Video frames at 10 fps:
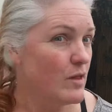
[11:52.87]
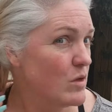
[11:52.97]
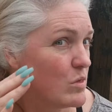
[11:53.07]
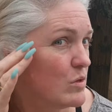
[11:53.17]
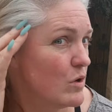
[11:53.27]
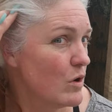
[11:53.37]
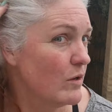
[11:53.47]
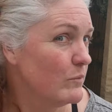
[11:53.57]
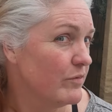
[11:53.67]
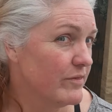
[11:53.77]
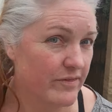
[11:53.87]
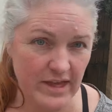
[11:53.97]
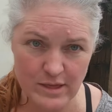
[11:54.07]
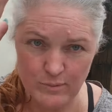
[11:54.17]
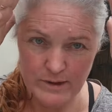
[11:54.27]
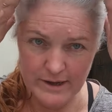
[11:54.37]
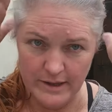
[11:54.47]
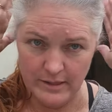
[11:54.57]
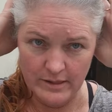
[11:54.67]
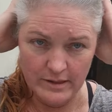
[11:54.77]
So this
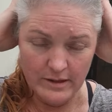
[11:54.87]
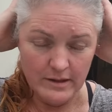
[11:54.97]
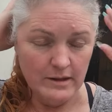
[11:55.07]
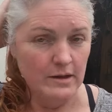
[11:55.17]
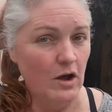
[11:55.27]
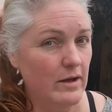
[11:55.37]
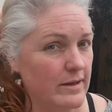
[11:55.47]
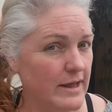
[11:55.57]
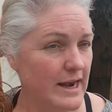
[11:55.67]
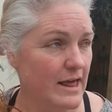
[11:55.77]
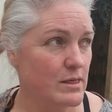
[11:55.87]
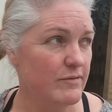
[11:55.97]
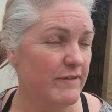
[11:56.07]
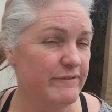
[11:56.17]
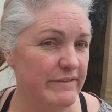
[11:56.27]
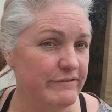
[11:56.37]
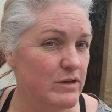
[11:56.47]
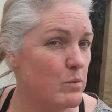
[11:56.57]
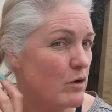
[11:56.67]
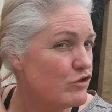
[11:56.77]
will, it lasts for 50
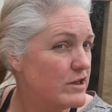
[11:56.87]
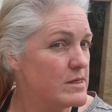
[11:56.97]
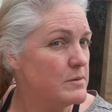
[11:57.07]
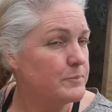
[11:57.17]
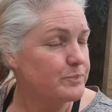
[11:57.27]
washes.